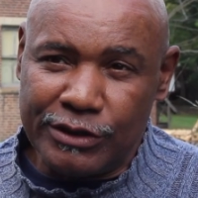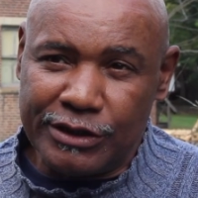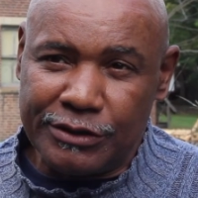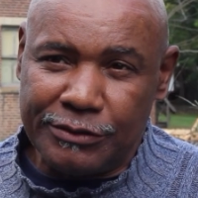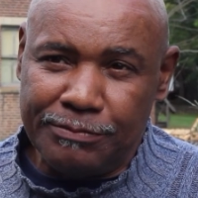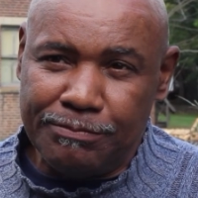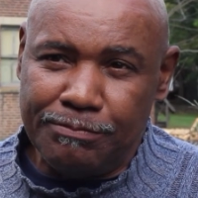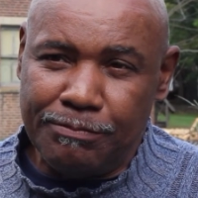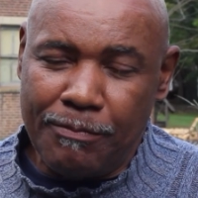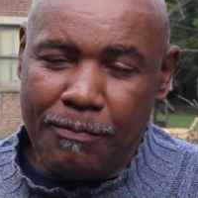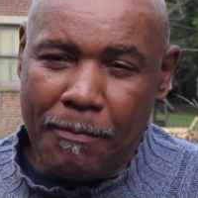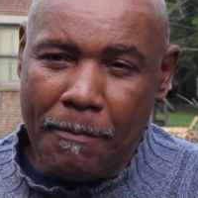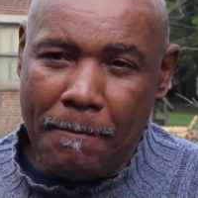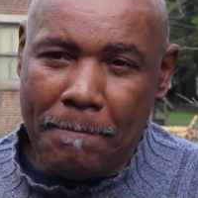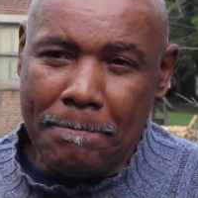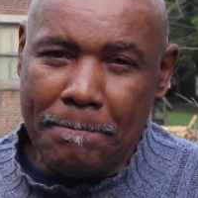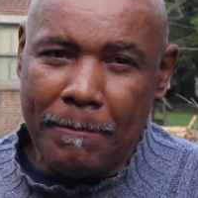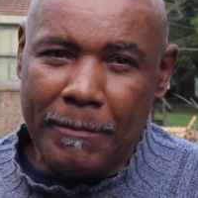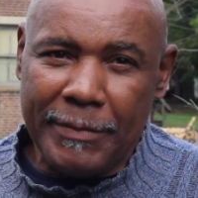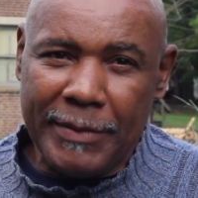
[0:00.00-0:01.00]
was
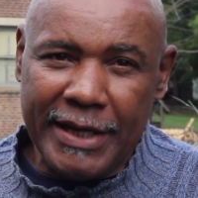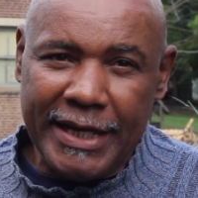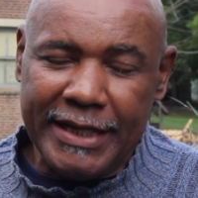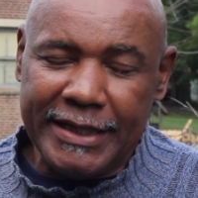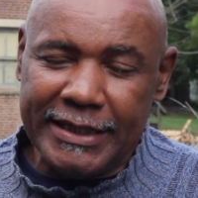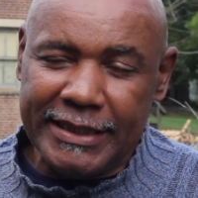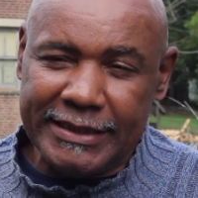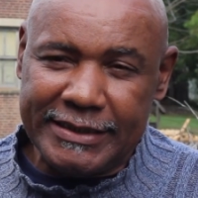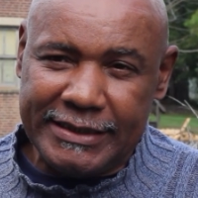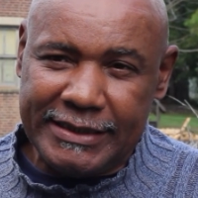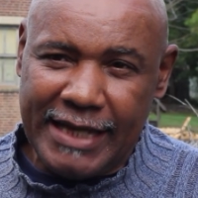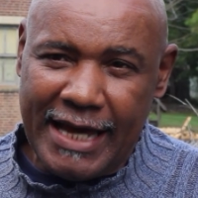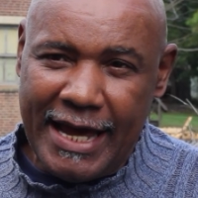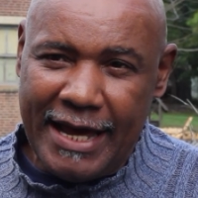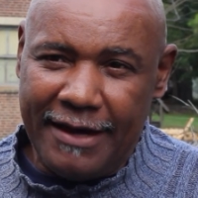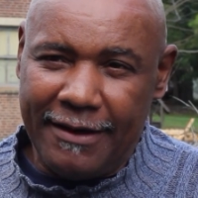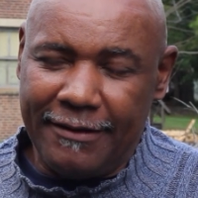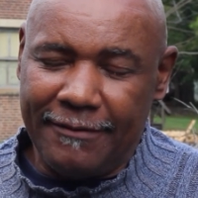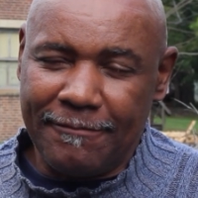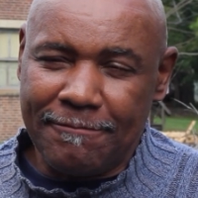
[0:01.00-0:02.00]
in this
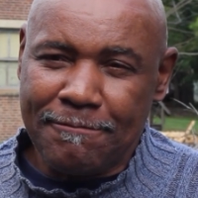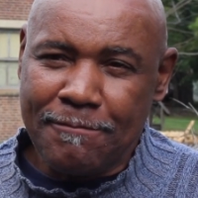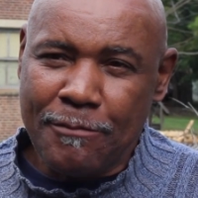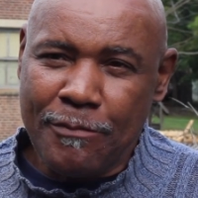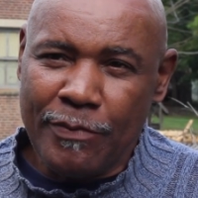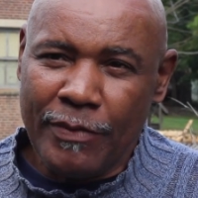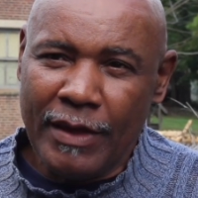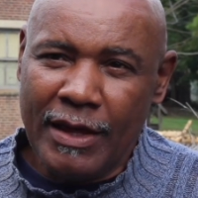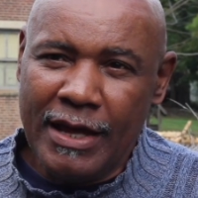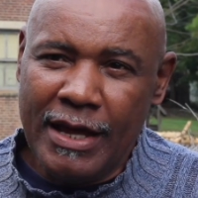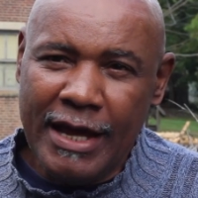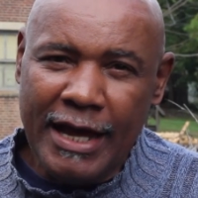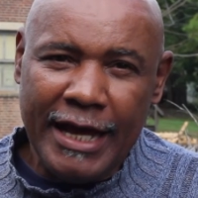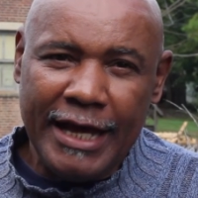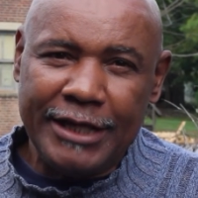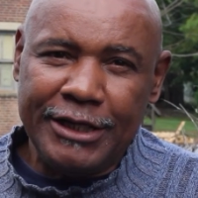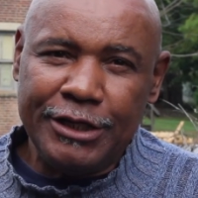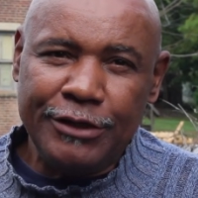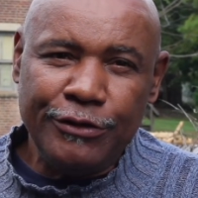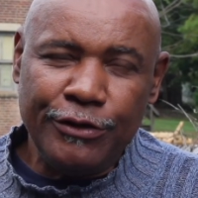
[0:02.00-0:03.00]
town.
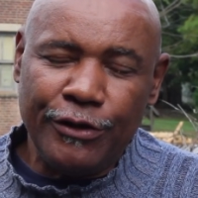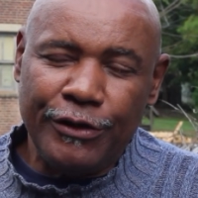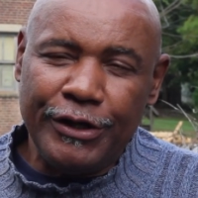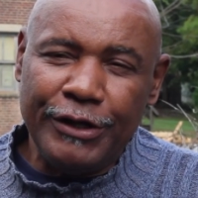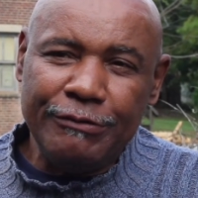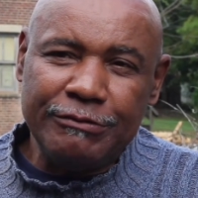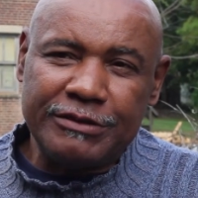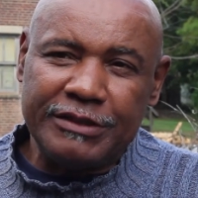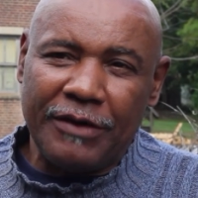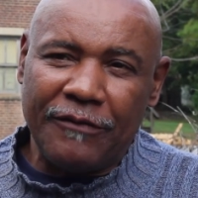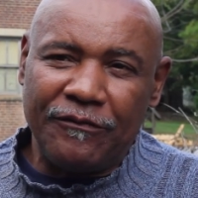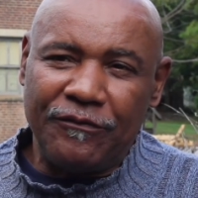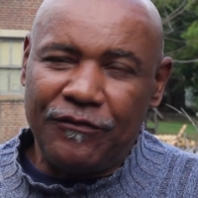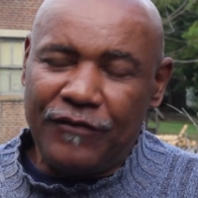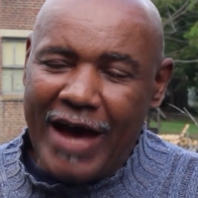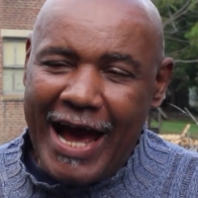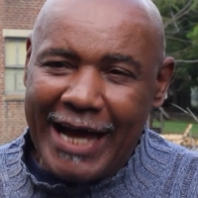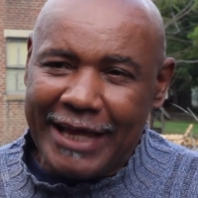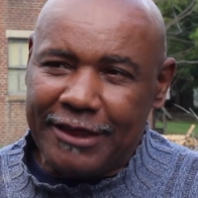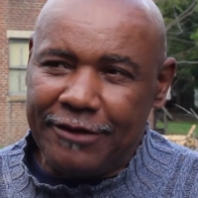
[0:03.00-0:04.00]
And you know, it was a
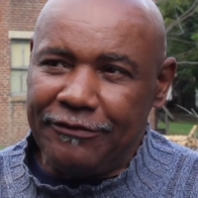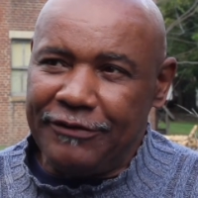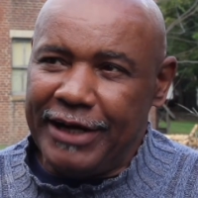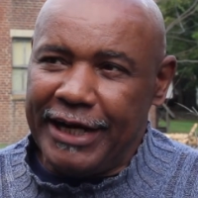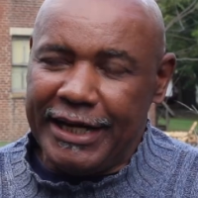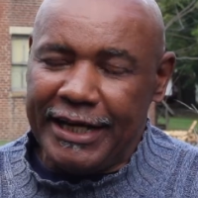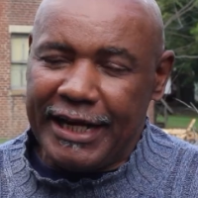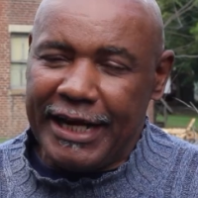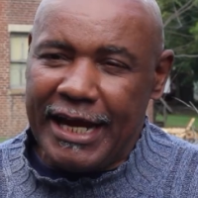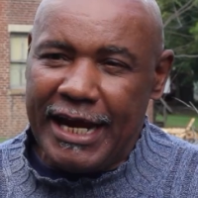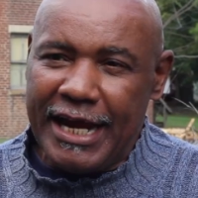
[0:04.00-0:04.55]
factory in